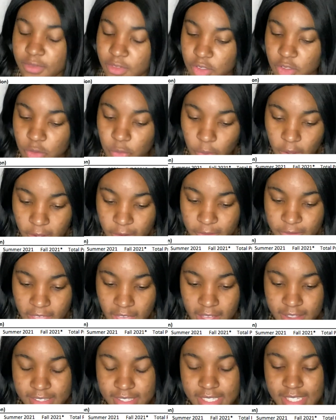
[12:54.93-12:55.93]

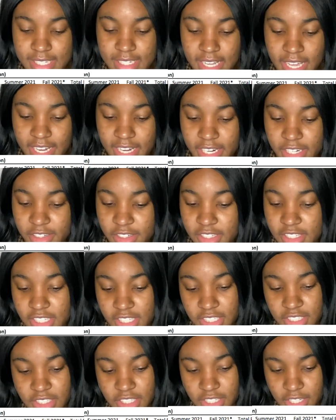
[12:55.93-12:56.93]

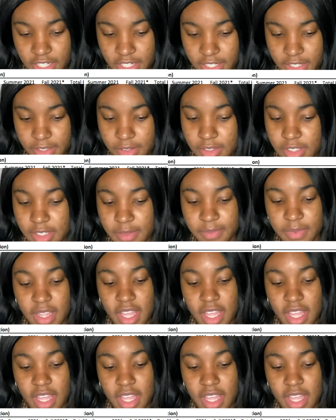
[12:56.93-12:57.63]
12,960 euros.